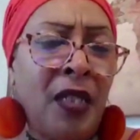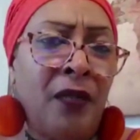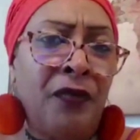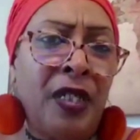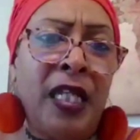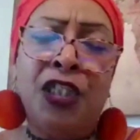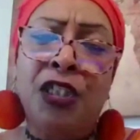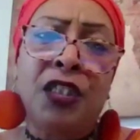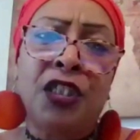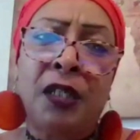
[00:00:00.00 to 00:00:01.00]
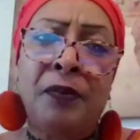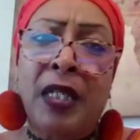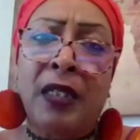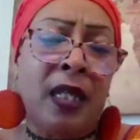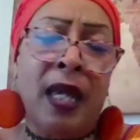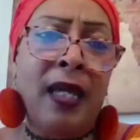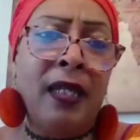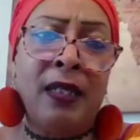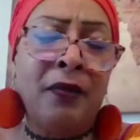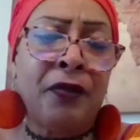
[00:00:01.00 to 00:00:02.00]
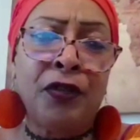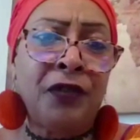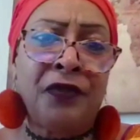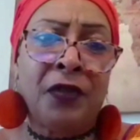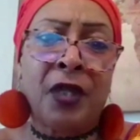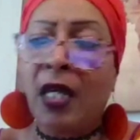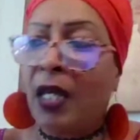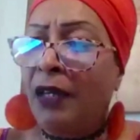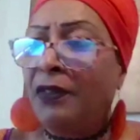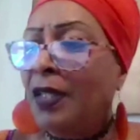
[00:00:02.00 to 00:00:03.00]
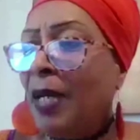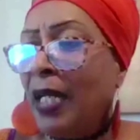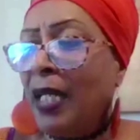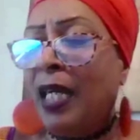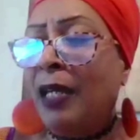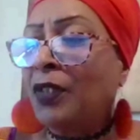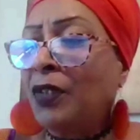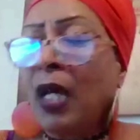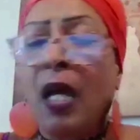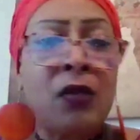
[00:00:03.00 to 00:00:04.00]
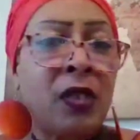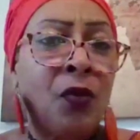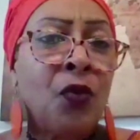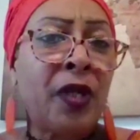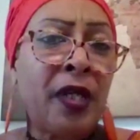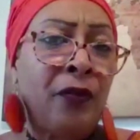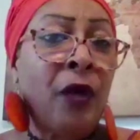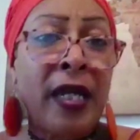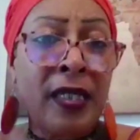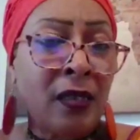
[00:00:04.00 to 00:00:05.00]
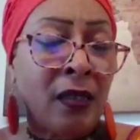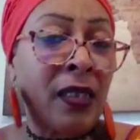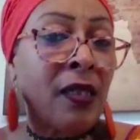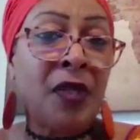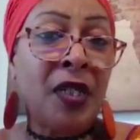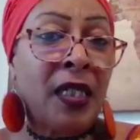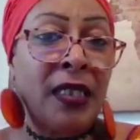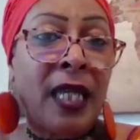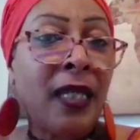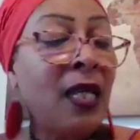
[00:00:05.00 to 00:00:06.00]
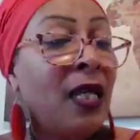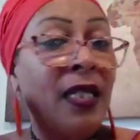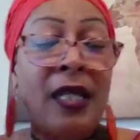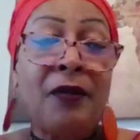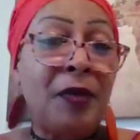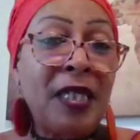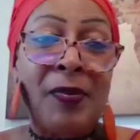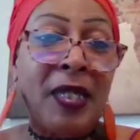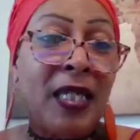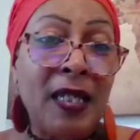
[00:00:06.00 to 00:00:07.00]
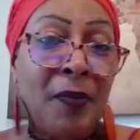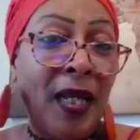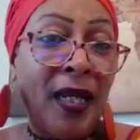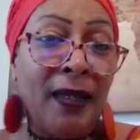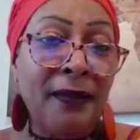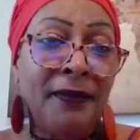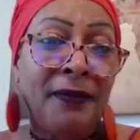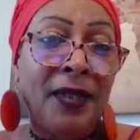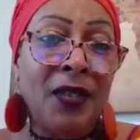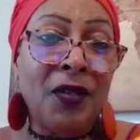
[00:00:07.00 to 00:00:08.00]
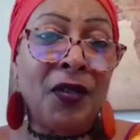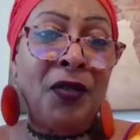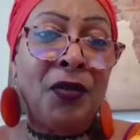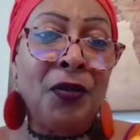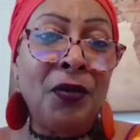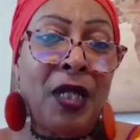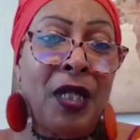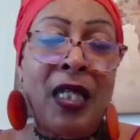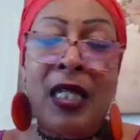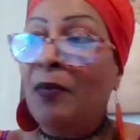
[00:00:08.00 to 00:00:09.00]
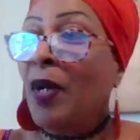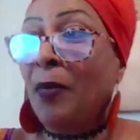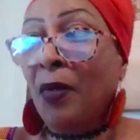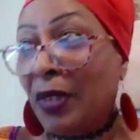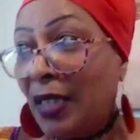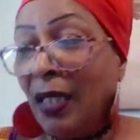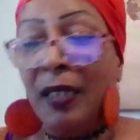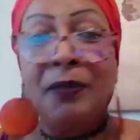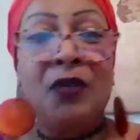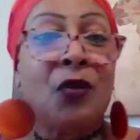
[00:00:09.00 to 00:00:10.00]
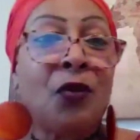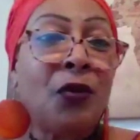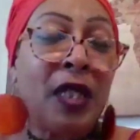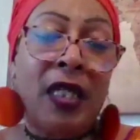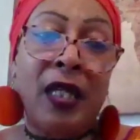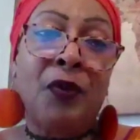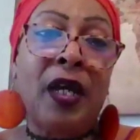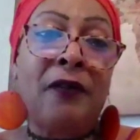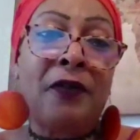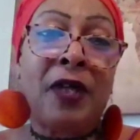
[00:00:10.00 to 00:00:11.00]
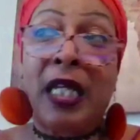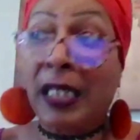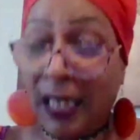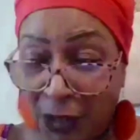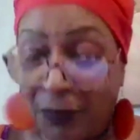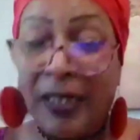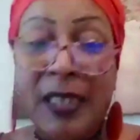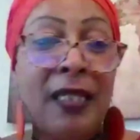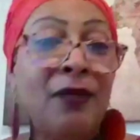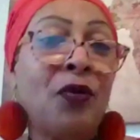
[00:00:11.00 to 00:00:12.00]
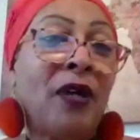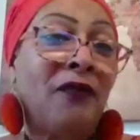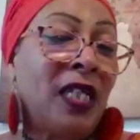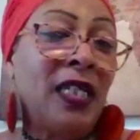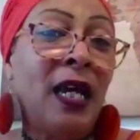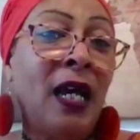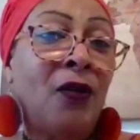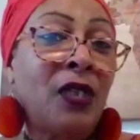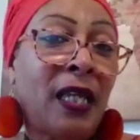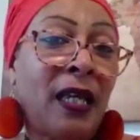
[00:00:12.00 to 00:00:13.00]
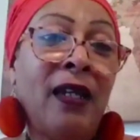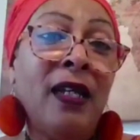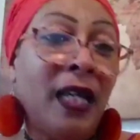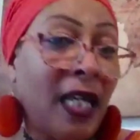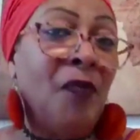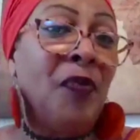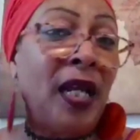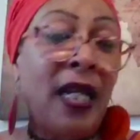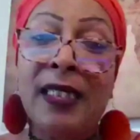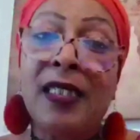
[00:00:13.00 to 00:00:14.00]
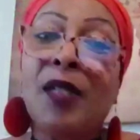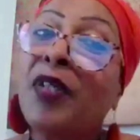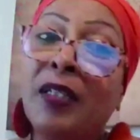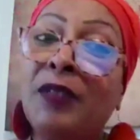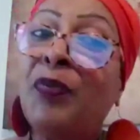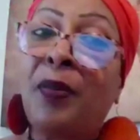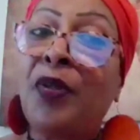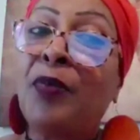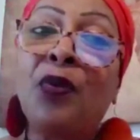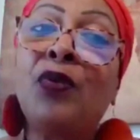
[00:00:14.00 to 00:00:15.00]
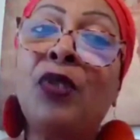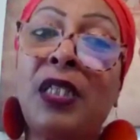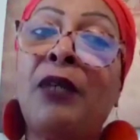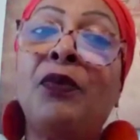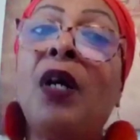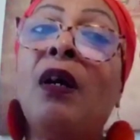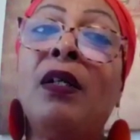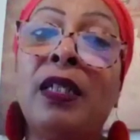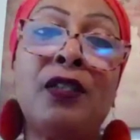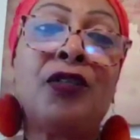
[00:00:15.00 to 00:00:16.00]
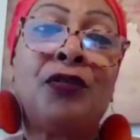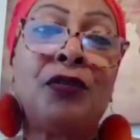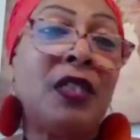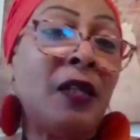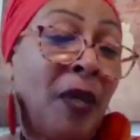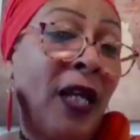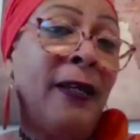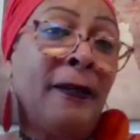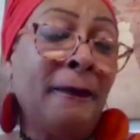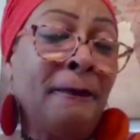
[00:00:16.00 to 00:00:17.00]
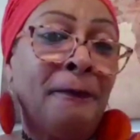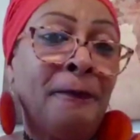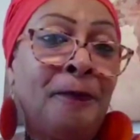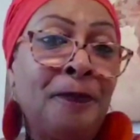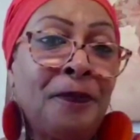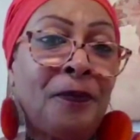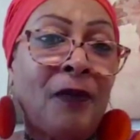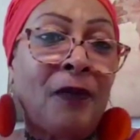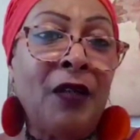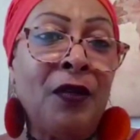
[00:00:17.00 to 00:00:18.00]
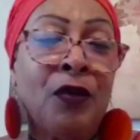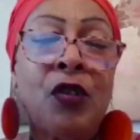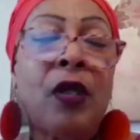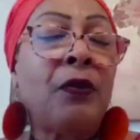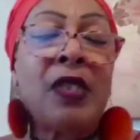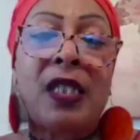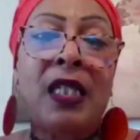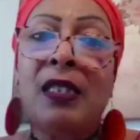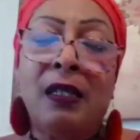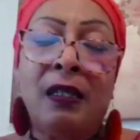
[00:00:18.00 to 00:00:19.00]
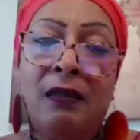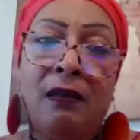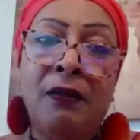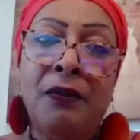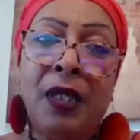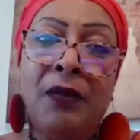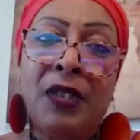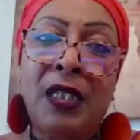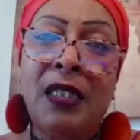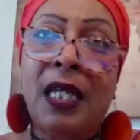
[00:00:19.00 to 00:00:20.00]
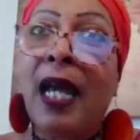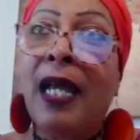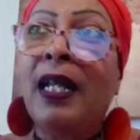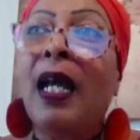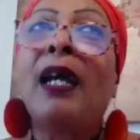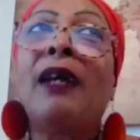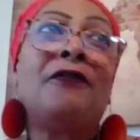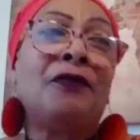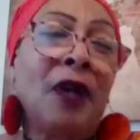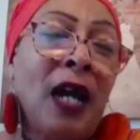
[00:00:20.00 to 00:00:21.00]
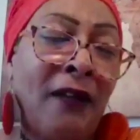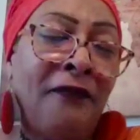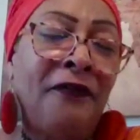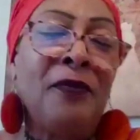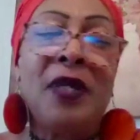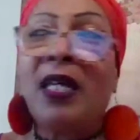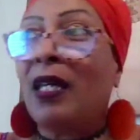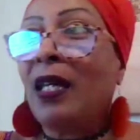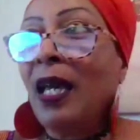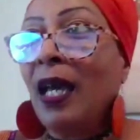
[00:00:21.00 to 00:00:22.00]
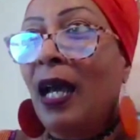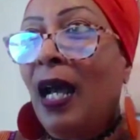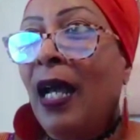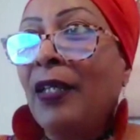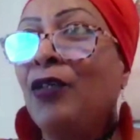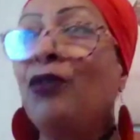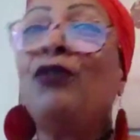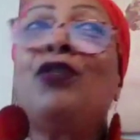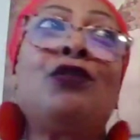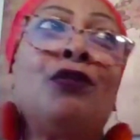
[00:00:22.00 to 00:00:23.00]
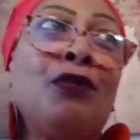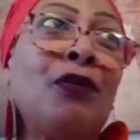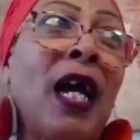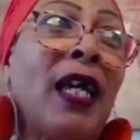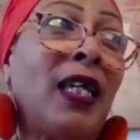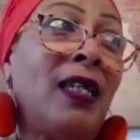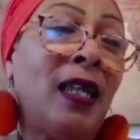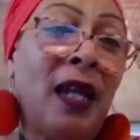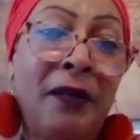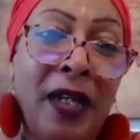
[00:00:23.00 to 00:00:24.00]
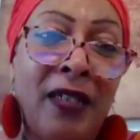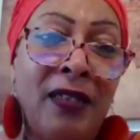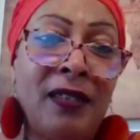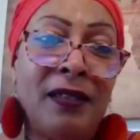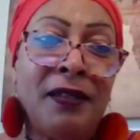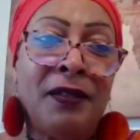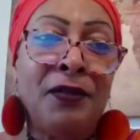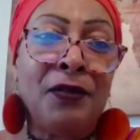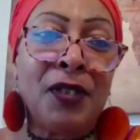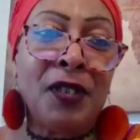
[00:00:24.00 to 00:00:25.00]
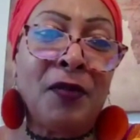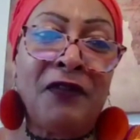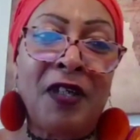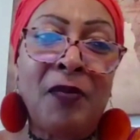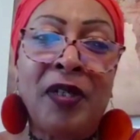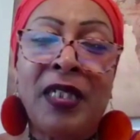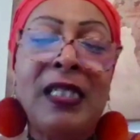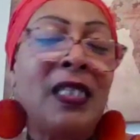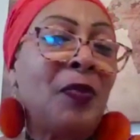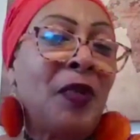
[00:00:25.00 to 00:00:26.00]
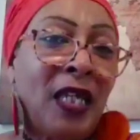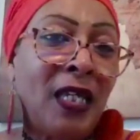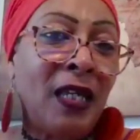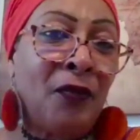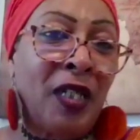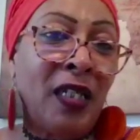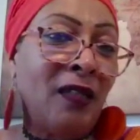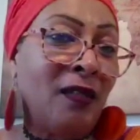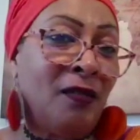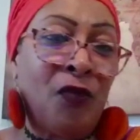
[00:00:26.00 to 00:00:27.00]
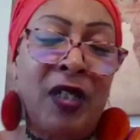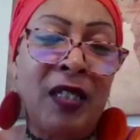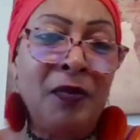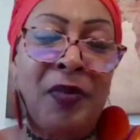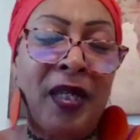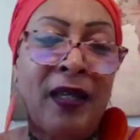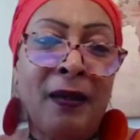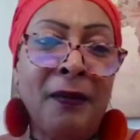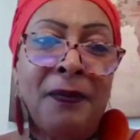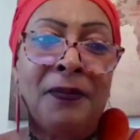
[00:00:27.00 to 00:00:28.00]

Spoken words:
in the relationship that they had in Crozierville. If somebody came to the house and wanted rice or something like that, they would be speaking in Pele. And then Mama would tell them to go and get whatever it is, and she would tell whoever in the house there in Pele, and some of the people who stayed with her understood the Pele. So it was easy. It was easy. For me, I can hear it, some of it, but in speaking it, we didn't pick it